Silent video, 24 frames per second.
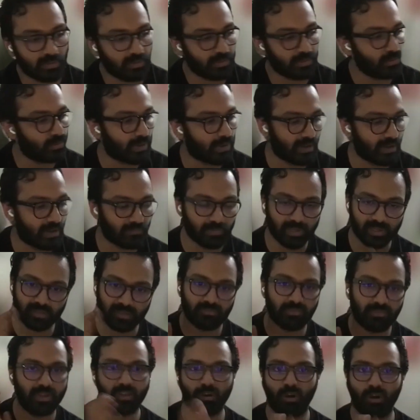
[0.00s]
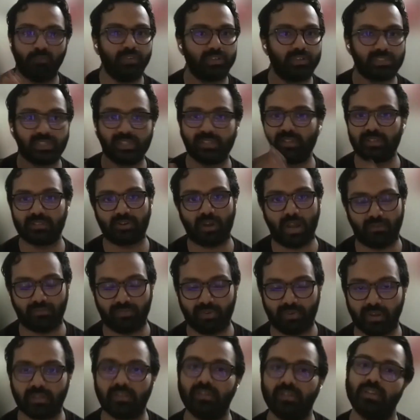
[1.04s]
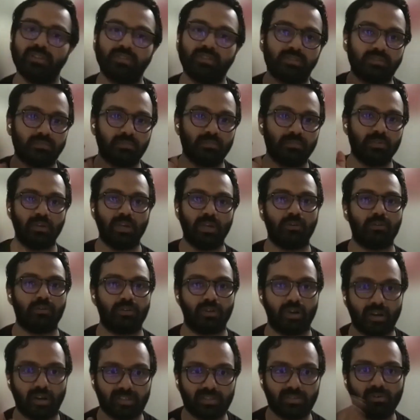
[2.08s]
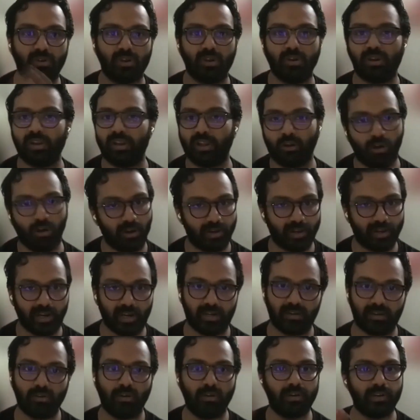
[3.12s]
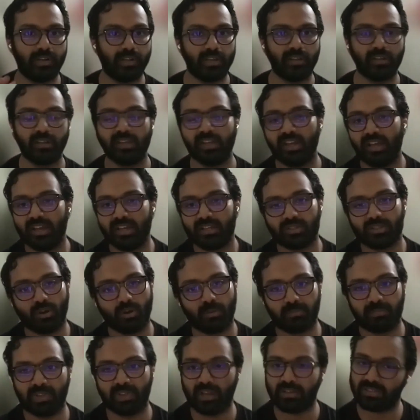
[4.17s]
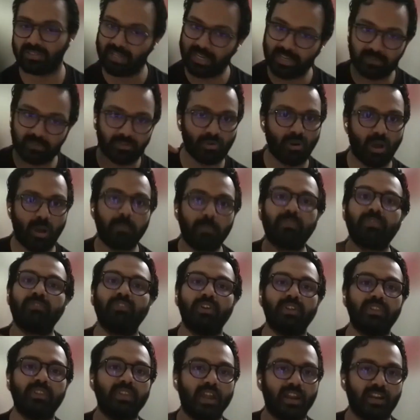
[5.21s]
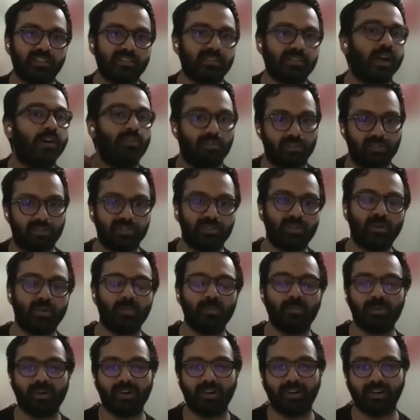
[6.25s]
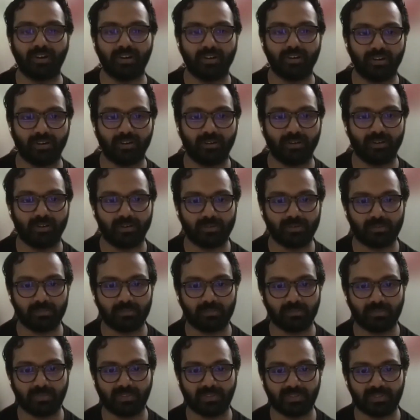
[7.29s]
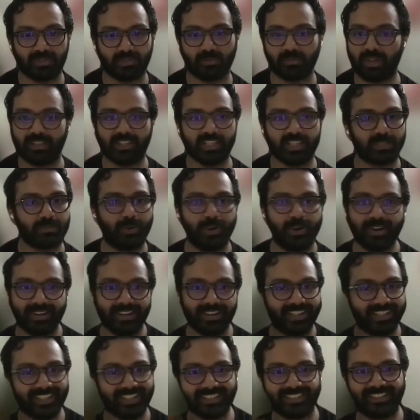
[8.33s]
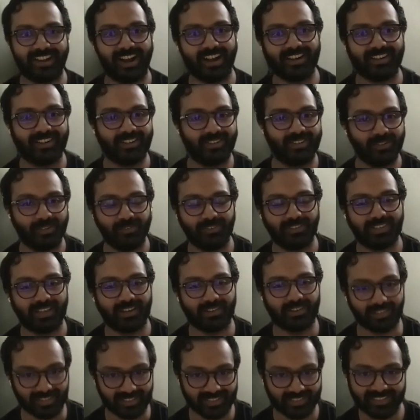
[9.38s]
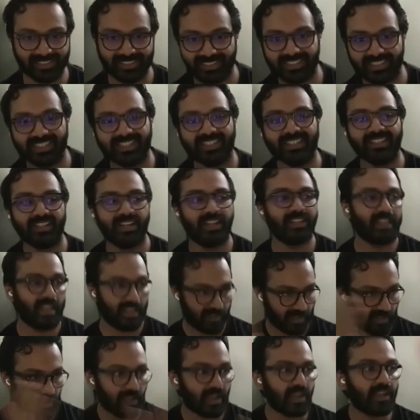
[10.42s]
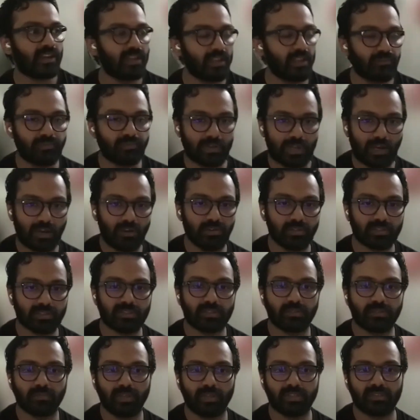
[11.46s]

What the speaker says: you have like very obviously there's traffic, there's trucks going on like, all night, all day. So I grew up with that sound. So so at this point, like I just can't do without. Like the area I live now is